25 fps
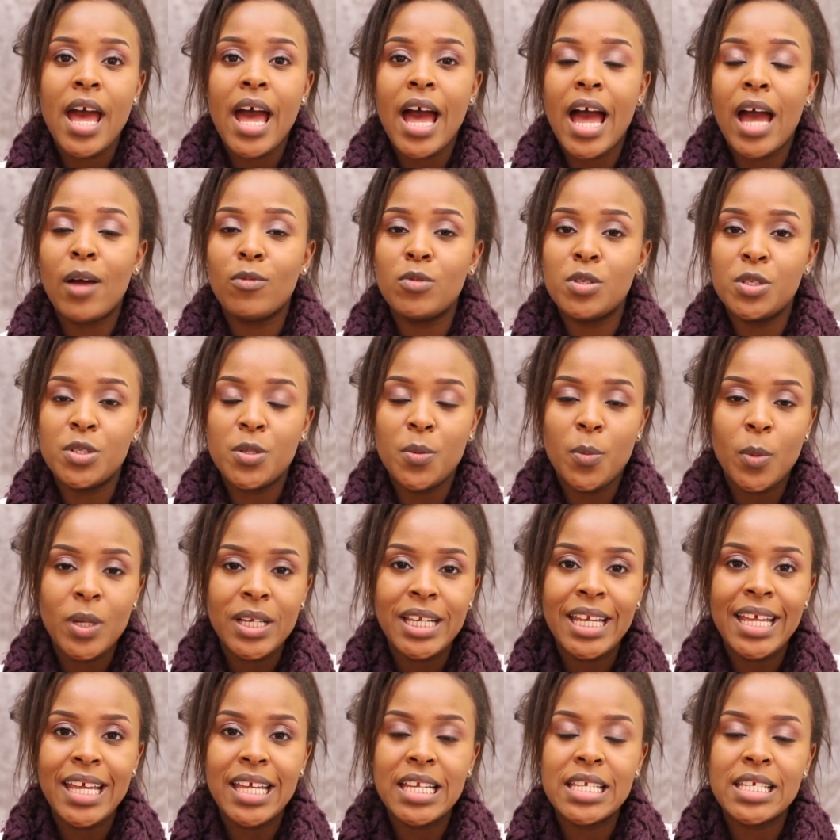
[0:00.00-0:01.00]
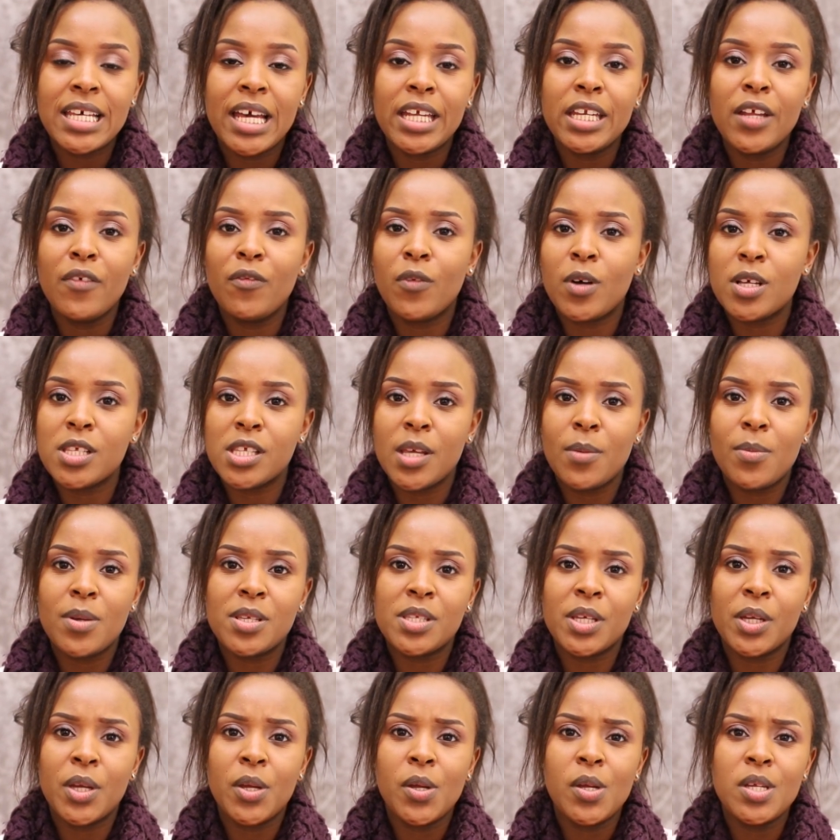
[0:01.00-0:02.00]
I was remotely interning for a
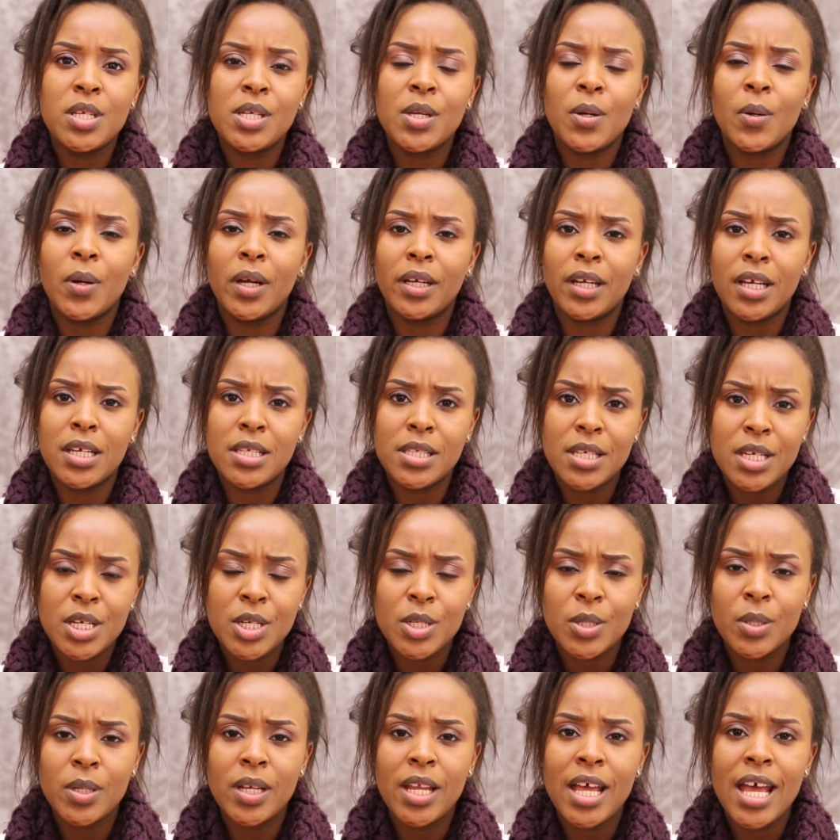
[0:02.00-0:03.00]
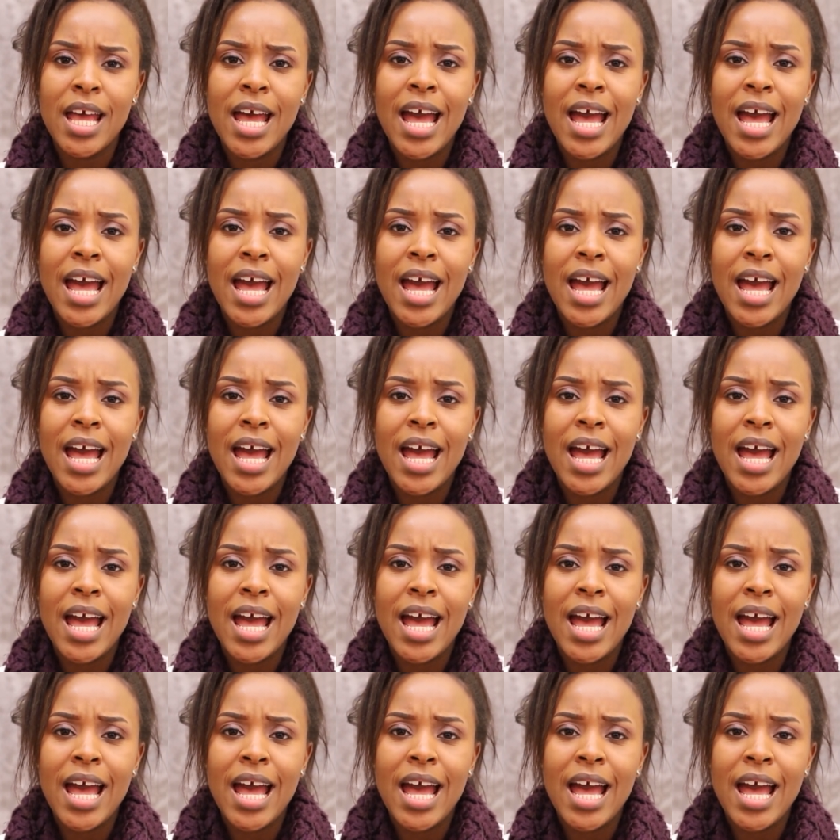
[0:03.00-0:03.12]
cybersecurity organization,